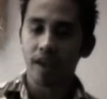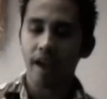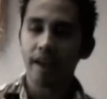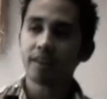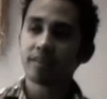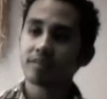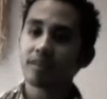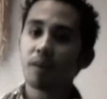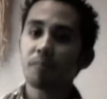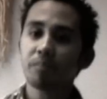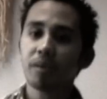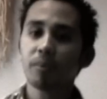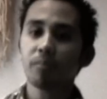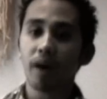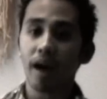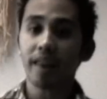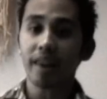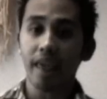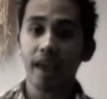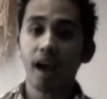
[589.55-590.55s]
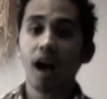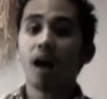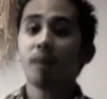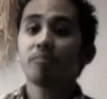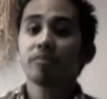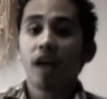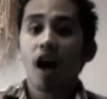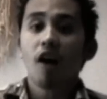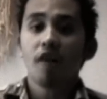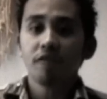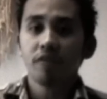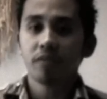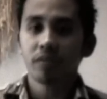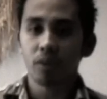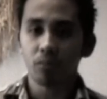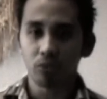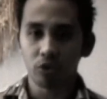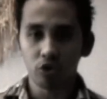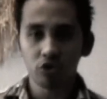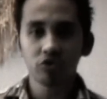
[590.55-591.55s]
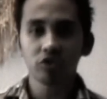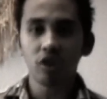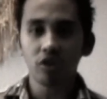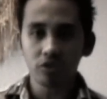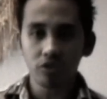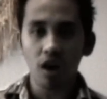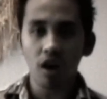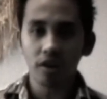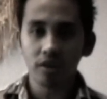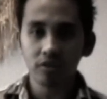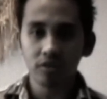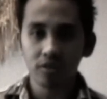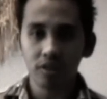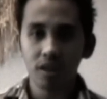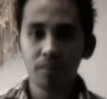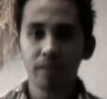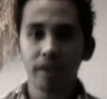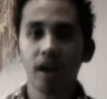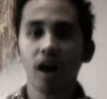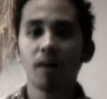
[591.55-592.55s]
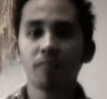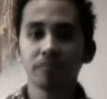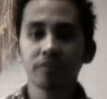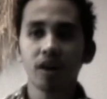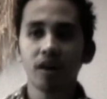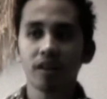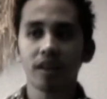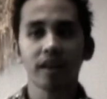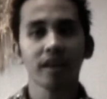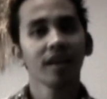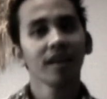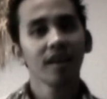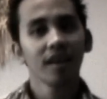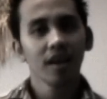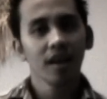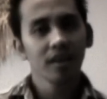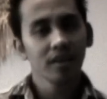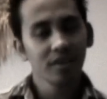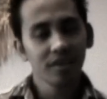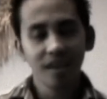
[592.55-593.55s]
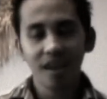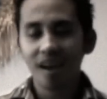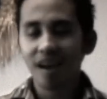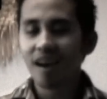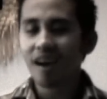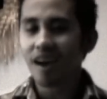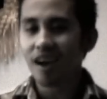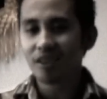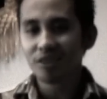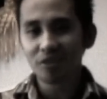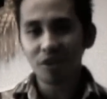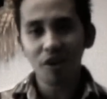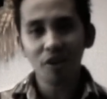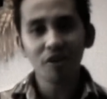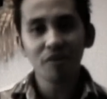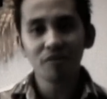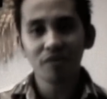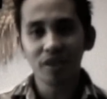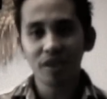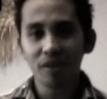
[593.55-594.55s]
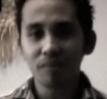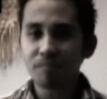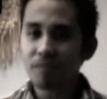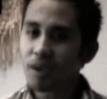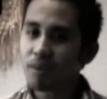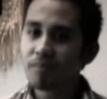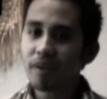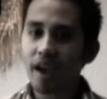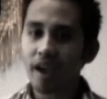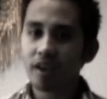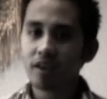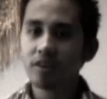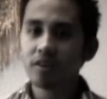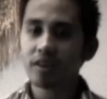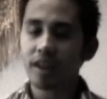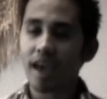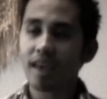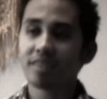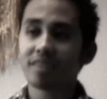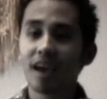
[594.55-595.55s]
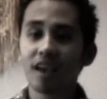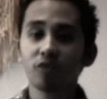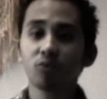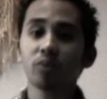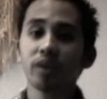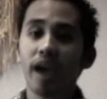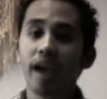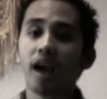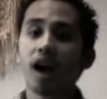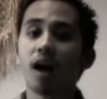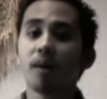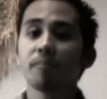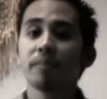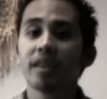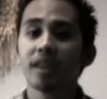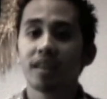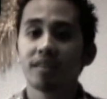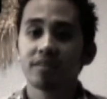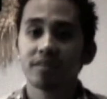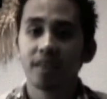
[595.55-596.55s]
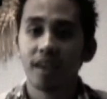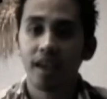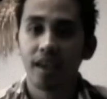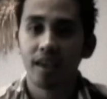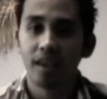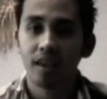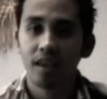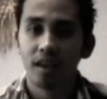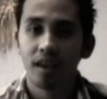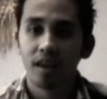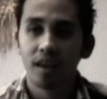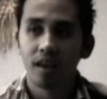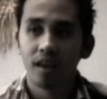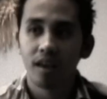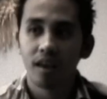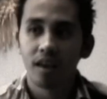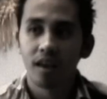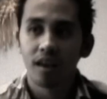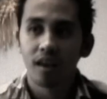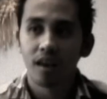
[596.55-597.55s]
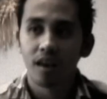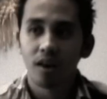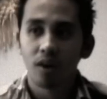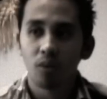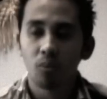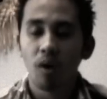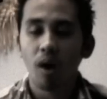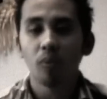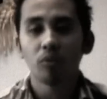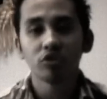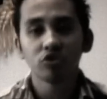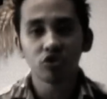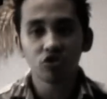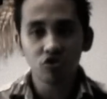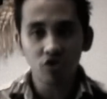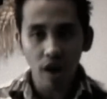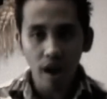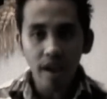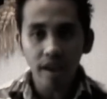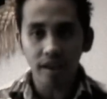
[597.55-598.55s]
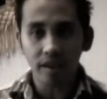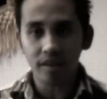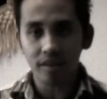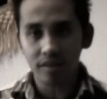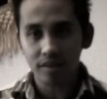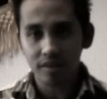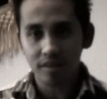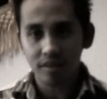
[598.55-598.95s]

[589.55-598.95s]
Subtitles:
And some people, and it comes out from them when you start talking to them. It comes out like, yeah, I thought of it. Maybe I could. And that's when I come in and say, Why won't you try it?